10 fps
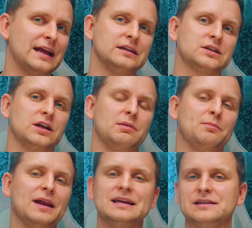and it's gonna be
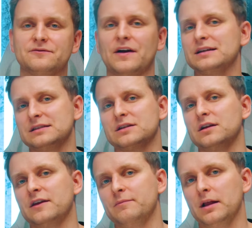blazing fast. It's
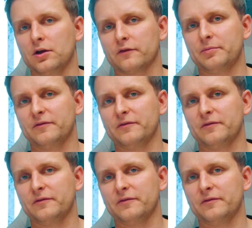gonna give me a lot of